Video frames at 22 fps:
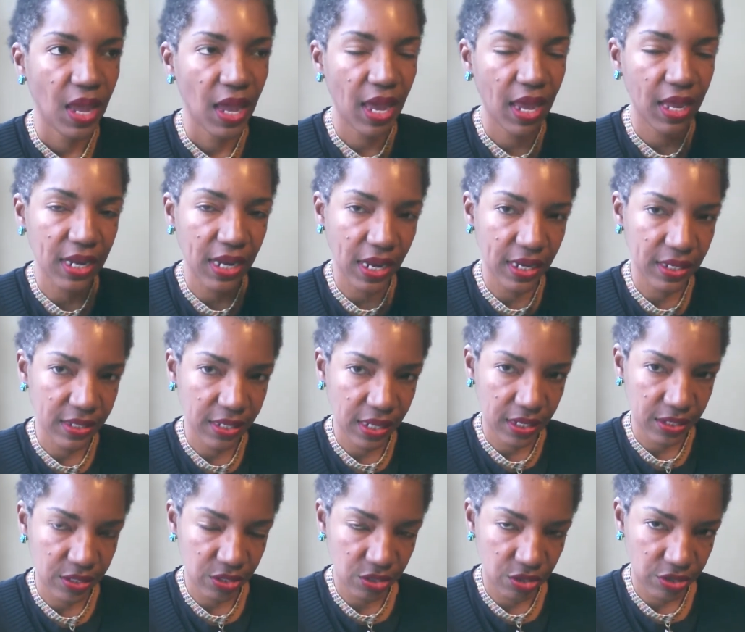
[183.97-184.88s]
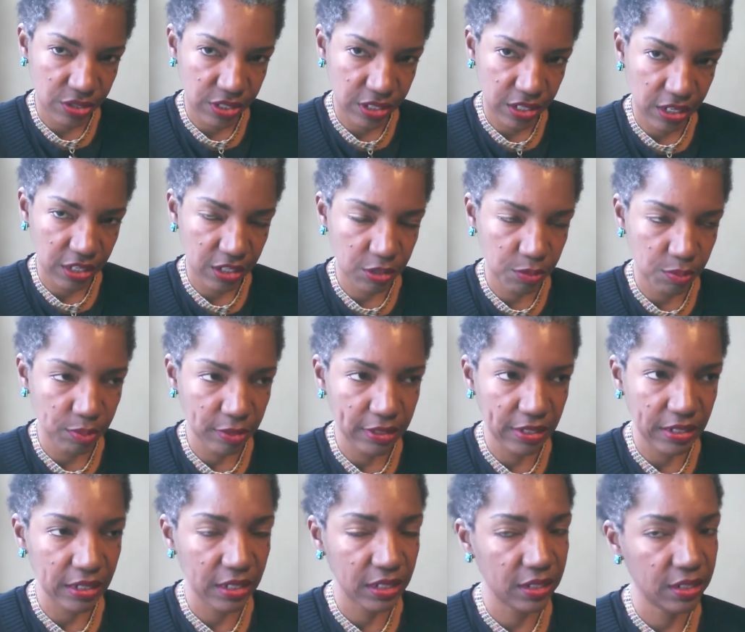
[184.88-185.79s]
And as that starts to get
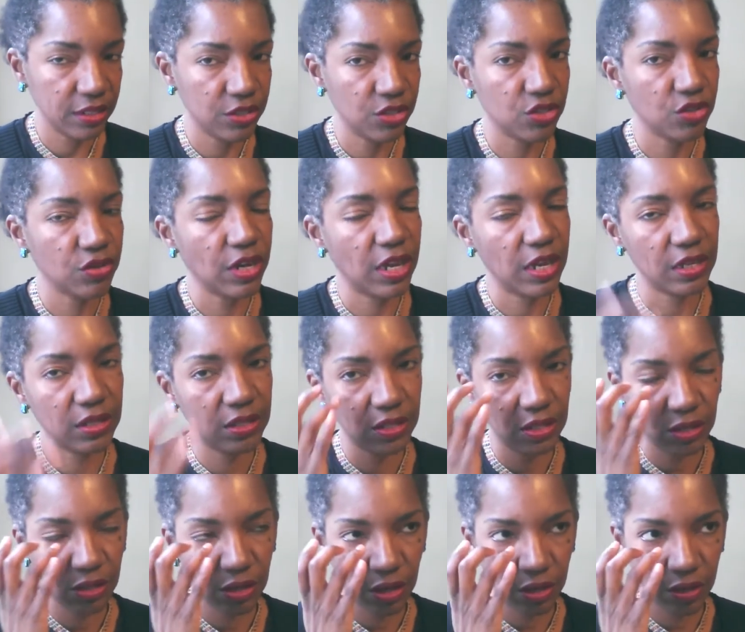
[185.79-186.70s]
depleted and stressed,